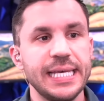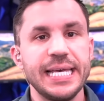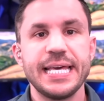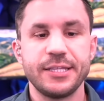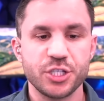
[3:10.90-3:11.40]

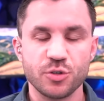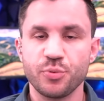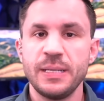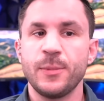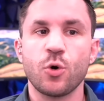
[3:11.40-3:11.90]
that the
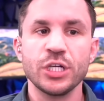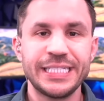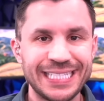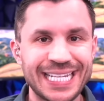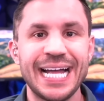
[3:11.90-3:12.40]
Supreme Court
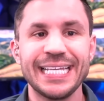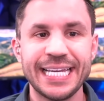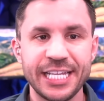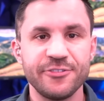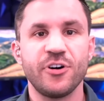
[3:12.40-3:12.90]
did not
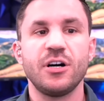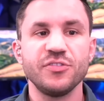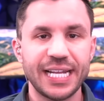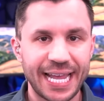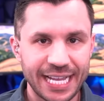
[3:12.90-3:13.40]
get involved
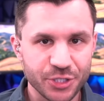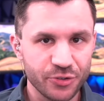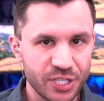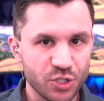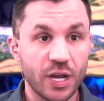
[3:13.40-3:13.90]
and answer
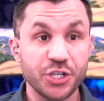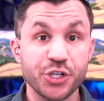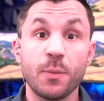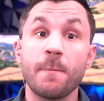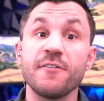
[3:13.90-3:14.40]
this
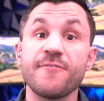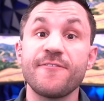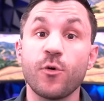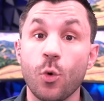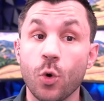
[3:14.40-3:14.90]
question
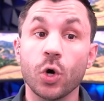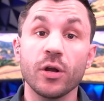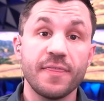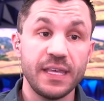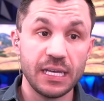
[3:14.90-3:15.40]
before
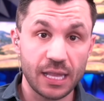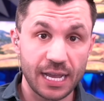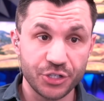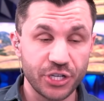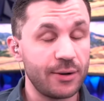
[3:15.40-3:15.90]
the
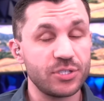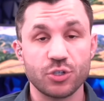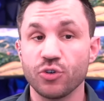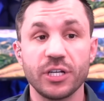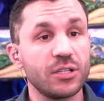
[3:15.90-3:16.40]
election. I was
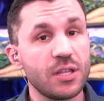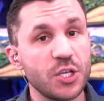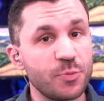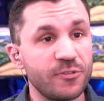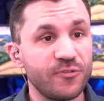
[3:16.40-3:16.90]
critical of this
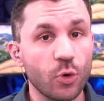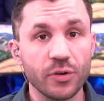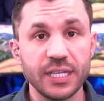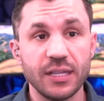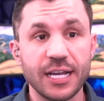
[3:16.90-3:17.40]
before
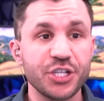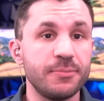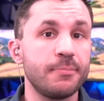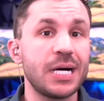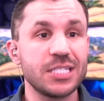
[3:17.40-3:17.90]
the election
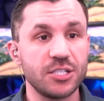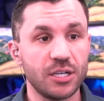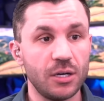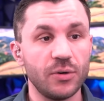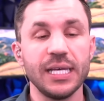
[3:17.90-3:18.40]
months
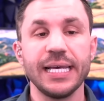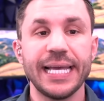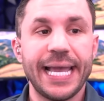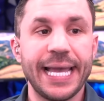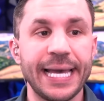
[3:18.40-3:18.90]
ago.
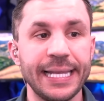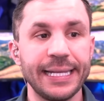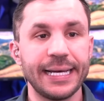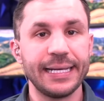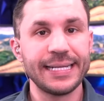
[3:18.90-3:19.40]
And
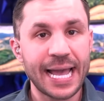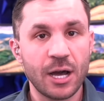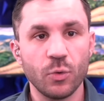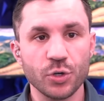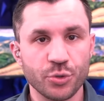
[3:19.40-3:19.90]
uh, now
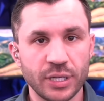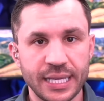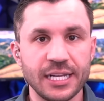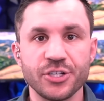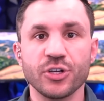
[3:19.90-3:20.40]
we're sort of
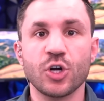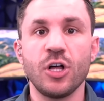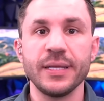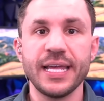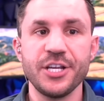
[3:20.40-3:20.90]
getting to the
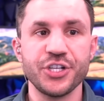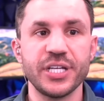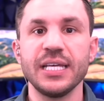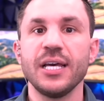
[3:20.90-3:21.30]
culmination.